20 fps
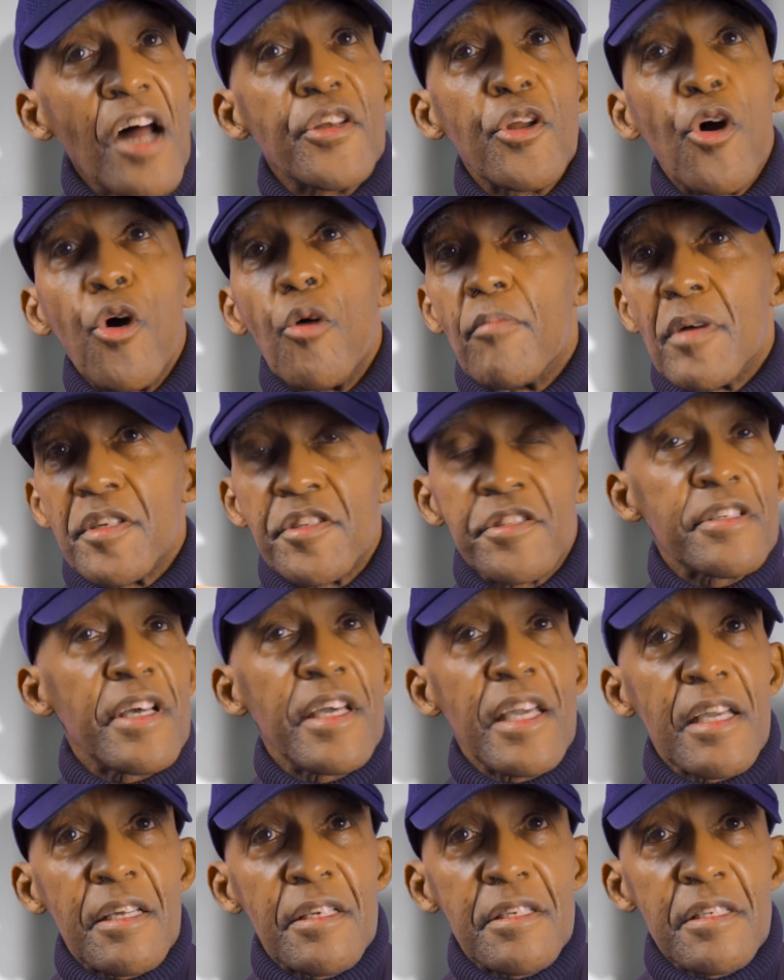no
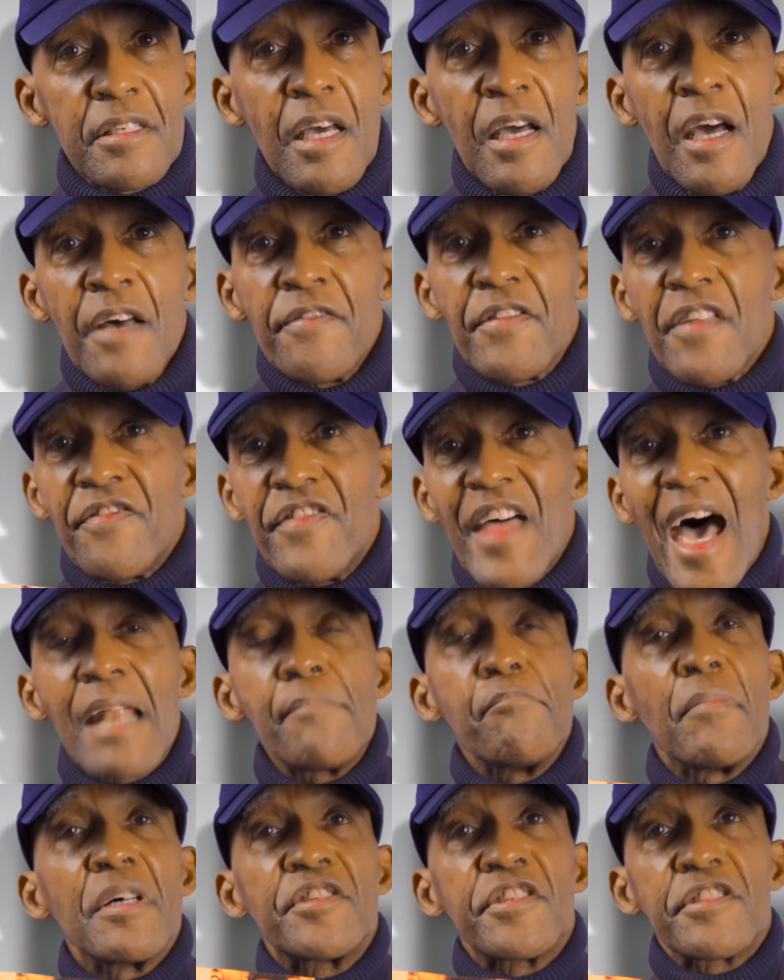mistakes, that
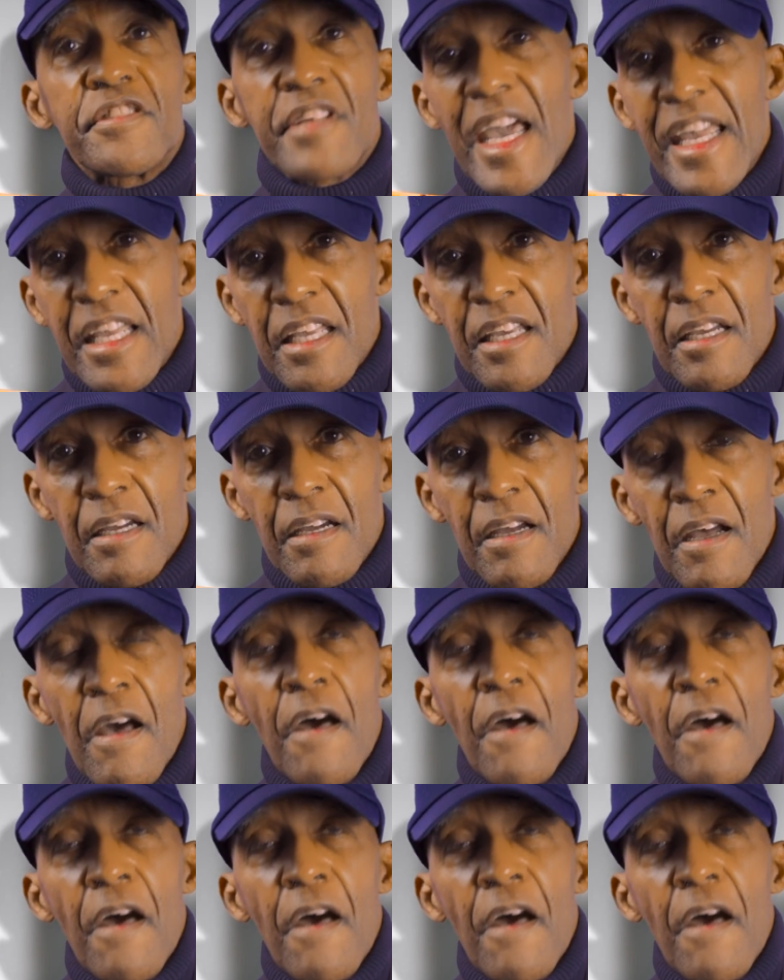mistake,